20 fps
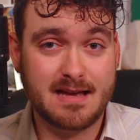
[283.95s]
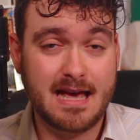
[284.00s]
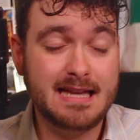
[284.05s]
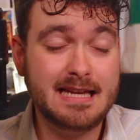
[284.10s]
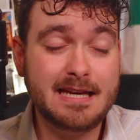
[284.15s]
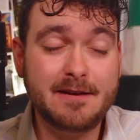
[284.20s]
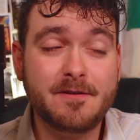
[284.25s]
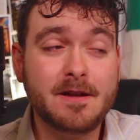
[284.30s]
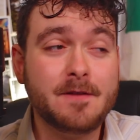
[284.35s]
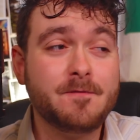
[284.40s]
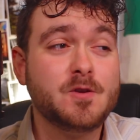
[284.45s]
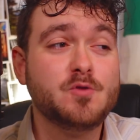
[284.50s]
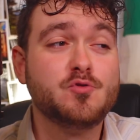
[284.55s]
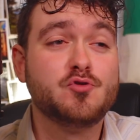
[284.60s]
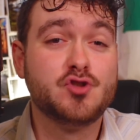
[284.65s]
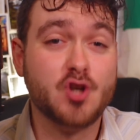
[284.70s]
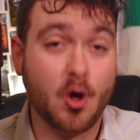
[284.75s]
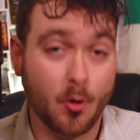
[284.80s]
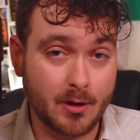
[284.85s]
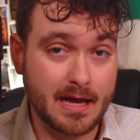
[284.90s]
And even if you
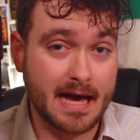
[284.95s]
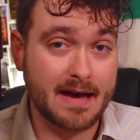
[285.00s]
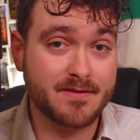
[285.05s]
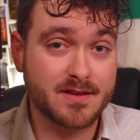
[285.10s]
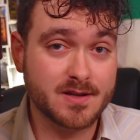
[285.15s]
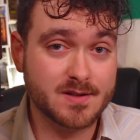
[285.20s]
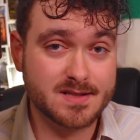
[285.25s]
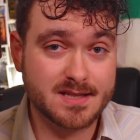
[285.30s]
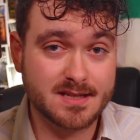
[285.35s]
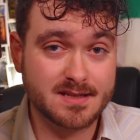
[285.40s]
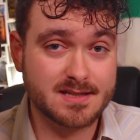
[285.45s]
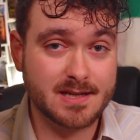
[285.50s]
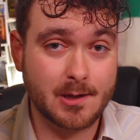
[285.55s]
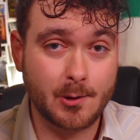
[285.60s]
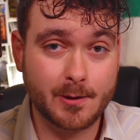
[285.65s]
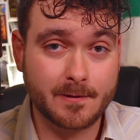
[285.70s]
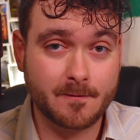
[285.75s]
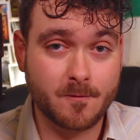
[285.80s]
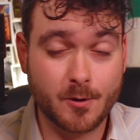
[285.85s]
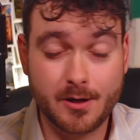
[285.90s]
don't have those things
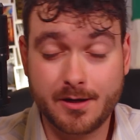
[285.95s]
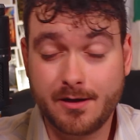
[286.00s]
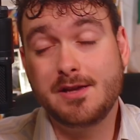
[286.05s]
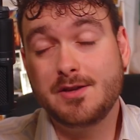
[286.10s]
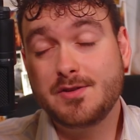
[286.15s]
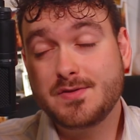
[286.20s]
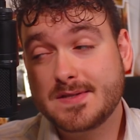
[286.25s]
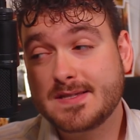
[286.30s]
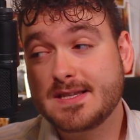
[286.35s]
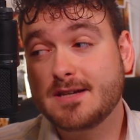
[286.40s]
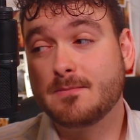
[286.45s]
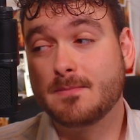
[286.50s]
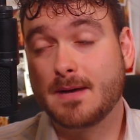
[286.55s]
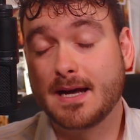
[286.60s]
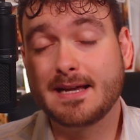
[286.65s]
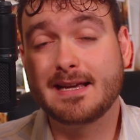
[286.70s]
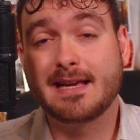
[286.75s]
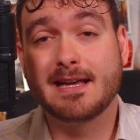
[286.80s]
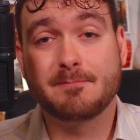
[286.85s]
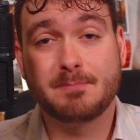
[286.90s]
going for you, you still
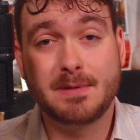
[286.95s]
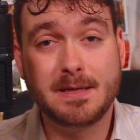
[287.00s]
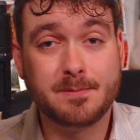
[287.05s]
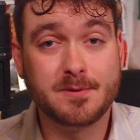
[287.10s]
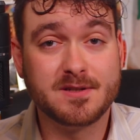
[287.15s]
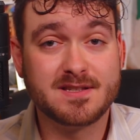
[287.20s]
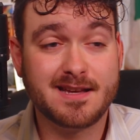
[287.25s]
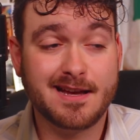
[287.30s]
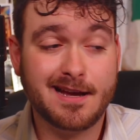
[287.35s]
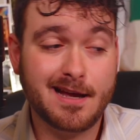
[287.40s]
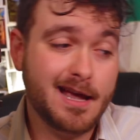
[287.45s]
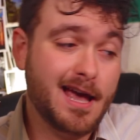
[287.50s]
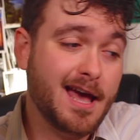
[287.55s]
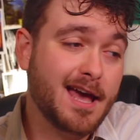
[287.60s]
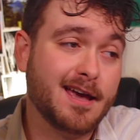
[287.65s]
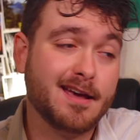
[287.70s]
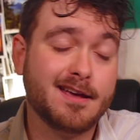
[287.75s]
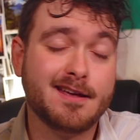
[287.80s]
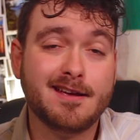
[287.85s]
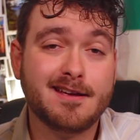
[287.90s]
might get people saying,
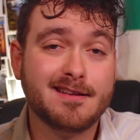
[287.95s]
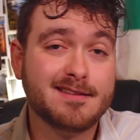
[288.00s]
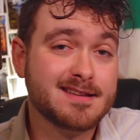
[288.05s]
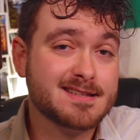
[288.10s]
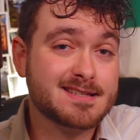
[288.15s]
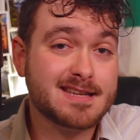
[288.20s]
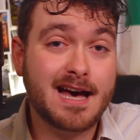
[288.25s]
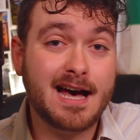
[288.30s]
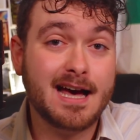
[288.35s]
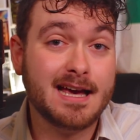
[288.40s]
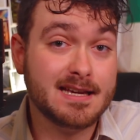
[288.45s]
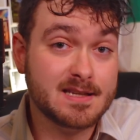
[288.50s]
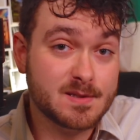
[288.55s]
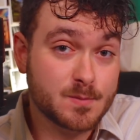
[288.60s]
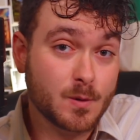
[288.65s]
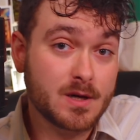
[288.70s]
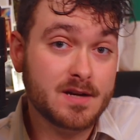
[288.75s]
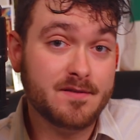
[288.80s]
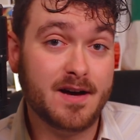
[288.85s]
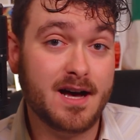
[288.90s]
hey, this guy, he's
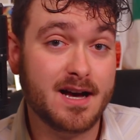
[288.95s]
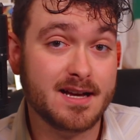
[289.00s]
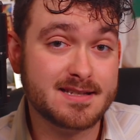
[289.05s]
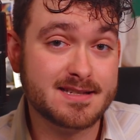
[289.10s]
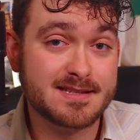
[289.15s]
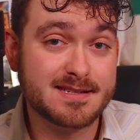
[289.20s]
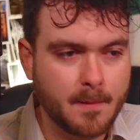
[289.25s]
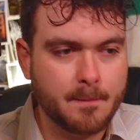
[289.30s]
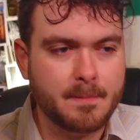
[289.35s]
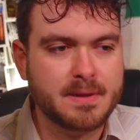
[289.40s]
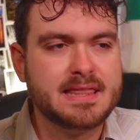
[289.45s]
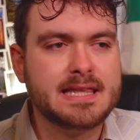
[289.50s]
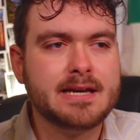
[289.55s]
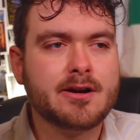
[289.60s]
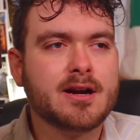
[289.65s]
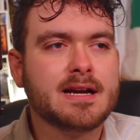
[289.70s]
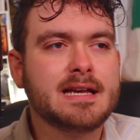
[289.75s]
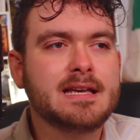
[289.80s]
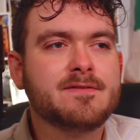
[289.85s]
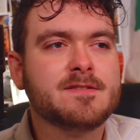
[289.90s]
one of us. But there
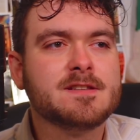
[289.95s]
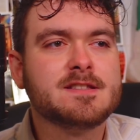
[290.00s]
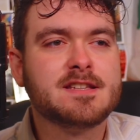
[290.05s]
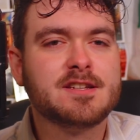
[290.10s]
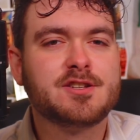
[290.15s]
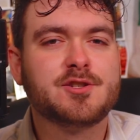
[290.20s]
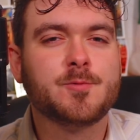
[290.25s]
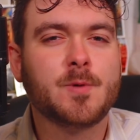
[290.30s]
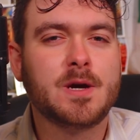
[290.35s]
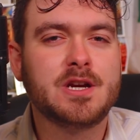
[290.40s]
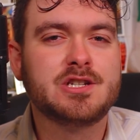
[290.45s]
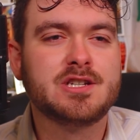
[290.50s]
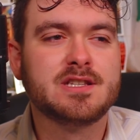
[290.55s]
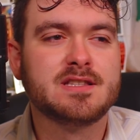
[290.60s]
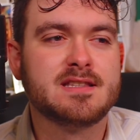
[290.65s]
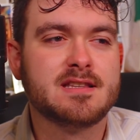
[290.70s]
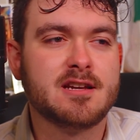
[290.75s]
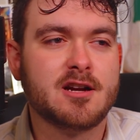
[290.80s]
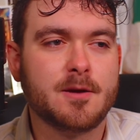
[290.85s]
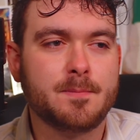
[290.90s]
are even
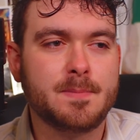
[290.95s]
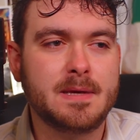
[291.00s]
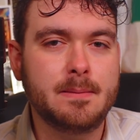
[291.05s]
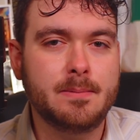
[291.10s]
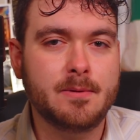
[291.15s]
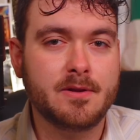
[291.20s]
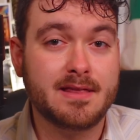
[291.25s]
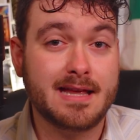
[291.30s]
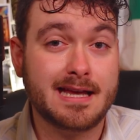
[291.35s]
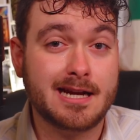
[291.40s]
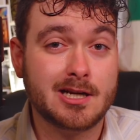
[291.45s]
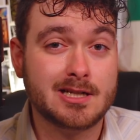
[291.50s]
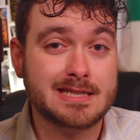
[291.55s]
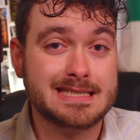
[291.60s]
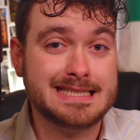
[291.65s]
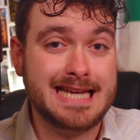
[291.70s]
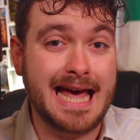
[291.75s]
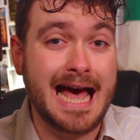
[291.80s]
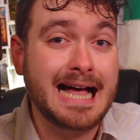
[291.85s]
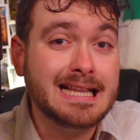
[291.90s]
situations, there are people that are
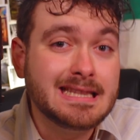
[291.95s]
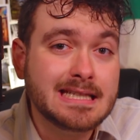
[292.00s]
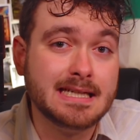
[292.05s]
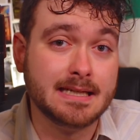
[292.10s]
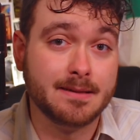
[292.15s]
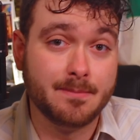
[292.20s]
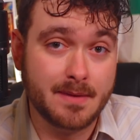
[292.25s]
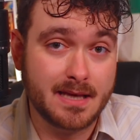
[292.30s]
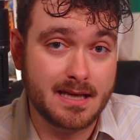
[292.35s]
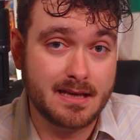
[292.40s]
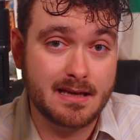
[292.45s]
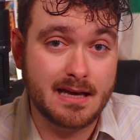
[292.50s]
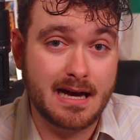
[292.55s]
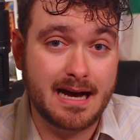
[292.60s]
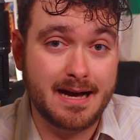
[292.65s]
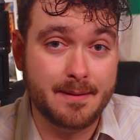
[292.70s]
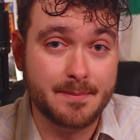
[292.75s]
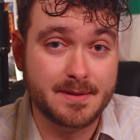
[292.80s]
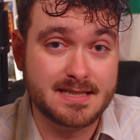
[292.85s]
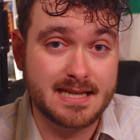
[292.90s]
telling me
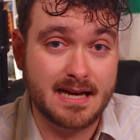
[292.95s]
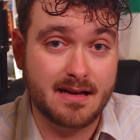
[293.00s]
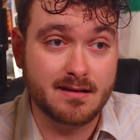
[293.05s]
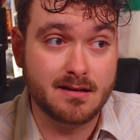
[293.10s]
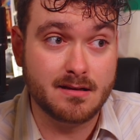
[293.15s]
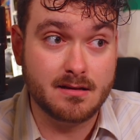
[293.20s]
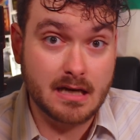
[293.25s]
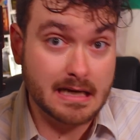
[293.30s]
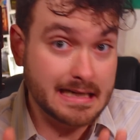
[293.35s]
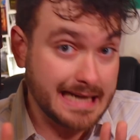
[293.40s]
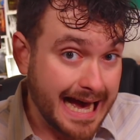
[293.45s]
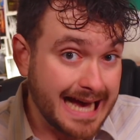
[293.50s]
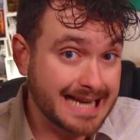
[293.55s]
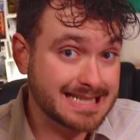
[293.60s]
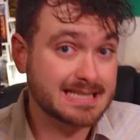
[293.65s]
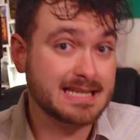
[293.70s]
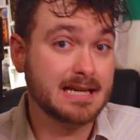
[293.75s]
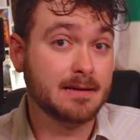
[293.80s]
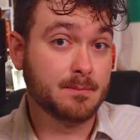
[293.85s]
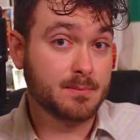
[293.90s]
I'm Italian, not
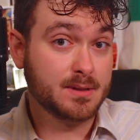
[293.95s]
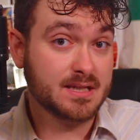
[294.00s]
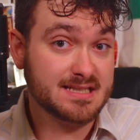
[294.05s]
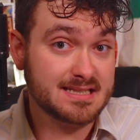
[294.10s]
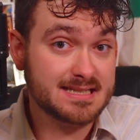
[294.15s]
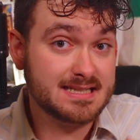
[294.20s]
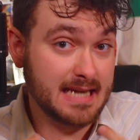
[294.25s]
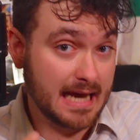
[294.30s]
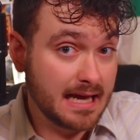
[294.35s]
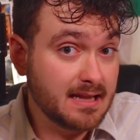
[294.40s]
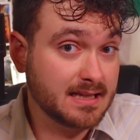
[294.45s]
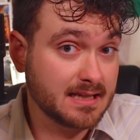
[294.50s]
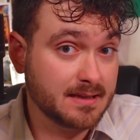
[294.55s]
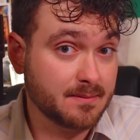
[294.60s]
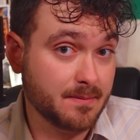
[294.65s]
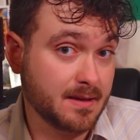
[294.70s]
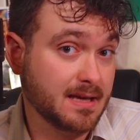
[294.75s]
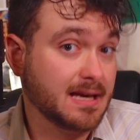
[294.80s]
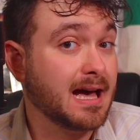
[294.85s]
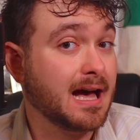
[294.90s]
asking, but
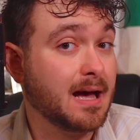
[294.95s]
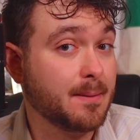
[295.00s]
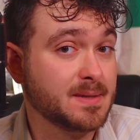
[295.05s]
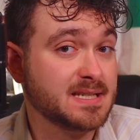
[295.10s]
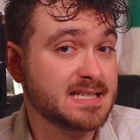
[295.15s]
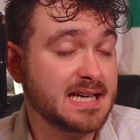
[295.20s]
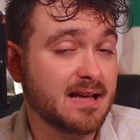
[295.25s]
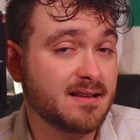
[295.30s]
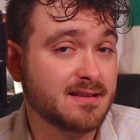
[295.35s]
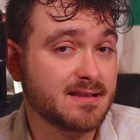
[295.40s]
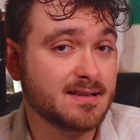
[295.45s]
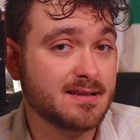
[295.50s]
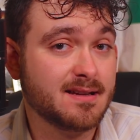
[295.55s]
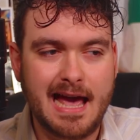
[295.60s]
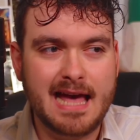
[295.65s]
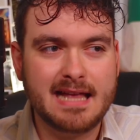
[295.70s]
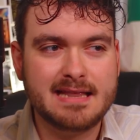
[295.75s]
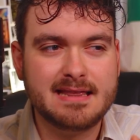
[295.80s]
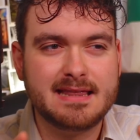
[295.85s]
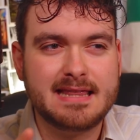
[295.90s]
telling me I'm Italian.
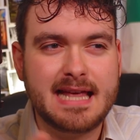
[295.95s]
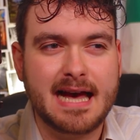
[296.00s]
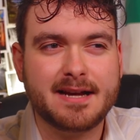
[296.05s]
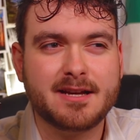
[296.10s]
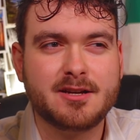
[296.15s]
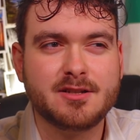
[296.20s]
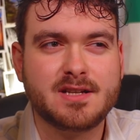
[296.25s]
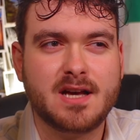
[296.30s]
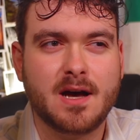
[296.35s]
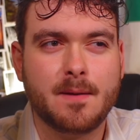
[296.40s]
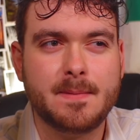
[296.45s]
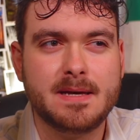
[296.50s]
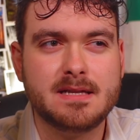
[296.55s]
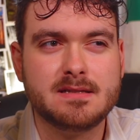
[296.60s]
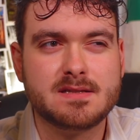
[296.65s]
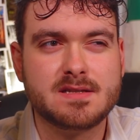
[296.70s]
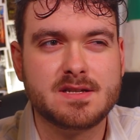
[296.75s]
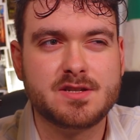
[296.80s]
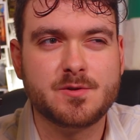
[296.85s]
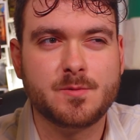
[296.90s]
And that could come
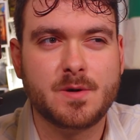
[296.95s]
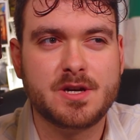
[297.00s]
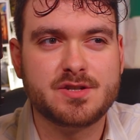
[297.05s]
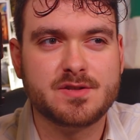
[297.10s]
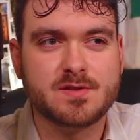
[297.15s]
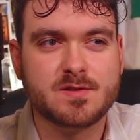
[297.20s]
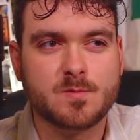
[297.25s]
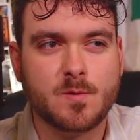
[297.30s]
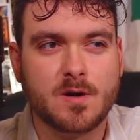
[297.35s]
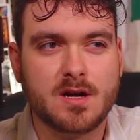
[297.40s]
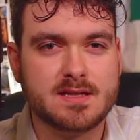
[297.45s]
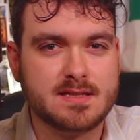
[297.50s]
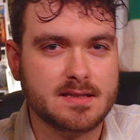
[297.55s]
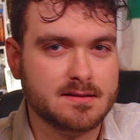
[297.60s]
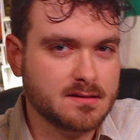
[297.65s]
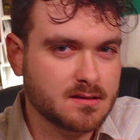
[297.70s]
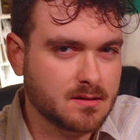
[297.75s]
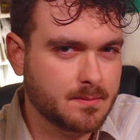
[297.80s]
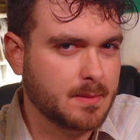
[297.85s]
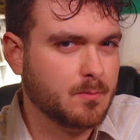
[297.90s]
in situations where it's a
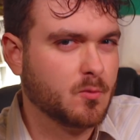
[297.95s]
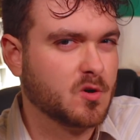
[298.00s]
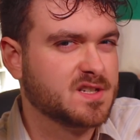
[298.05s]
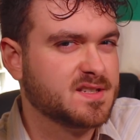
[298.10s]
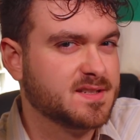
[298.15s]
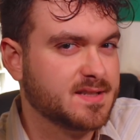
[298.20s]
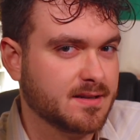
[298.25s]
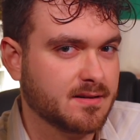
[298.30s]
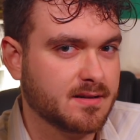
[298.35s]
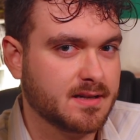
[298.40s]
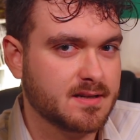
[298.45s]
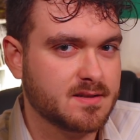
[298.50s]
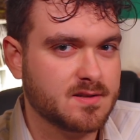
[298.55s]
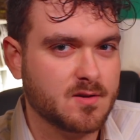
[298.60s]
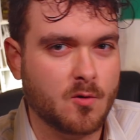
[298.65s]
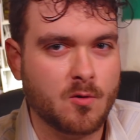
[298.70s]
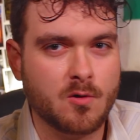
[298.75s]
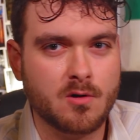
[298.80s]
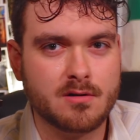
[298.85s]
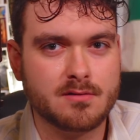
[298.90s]
little bit more serious
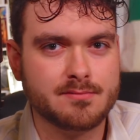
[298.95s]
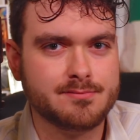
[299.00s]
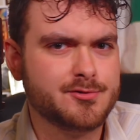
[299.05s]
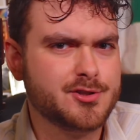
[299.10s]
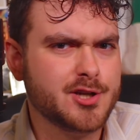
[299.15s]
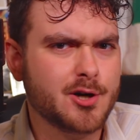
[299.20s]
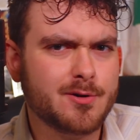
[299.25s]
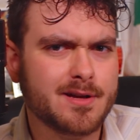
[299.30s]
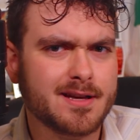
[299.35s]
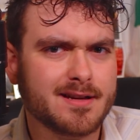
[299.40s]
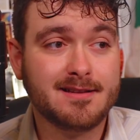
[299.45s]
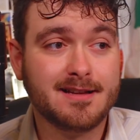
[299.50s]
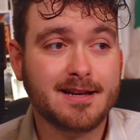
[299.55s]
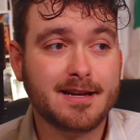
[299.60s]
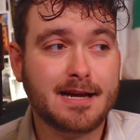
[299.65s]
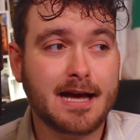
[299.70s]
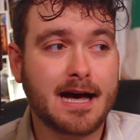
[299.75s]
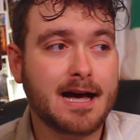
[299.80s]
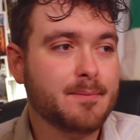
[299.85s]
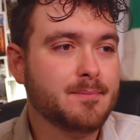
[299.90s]
or joking.
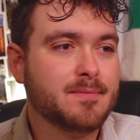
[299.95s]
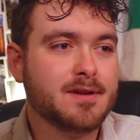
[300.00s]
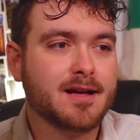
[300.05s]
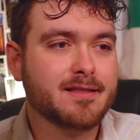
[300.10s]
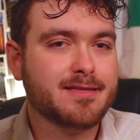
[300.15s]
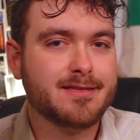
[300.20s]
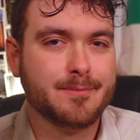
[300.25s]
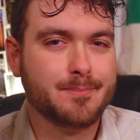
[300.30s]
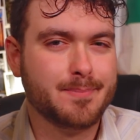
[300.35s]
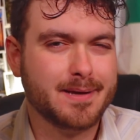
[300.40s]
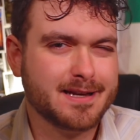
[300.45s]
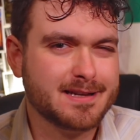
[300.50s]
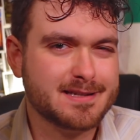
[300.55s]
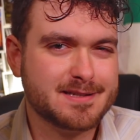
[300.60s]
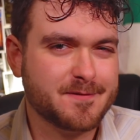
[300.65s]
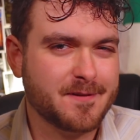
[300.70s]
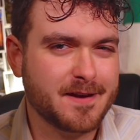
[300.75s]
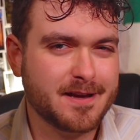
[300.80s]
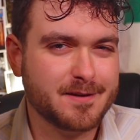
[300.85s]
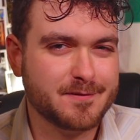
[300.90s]
Like, I'm not the
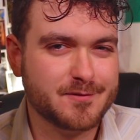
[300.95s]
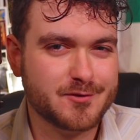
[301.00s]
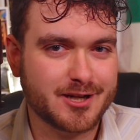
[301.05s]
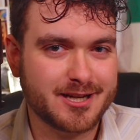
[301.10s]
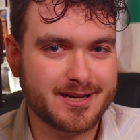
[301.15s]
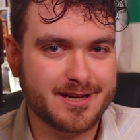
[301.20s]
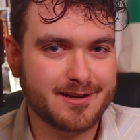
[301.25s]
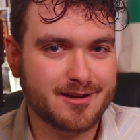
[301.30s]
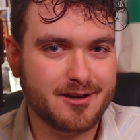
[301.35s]
biggest fan of drinking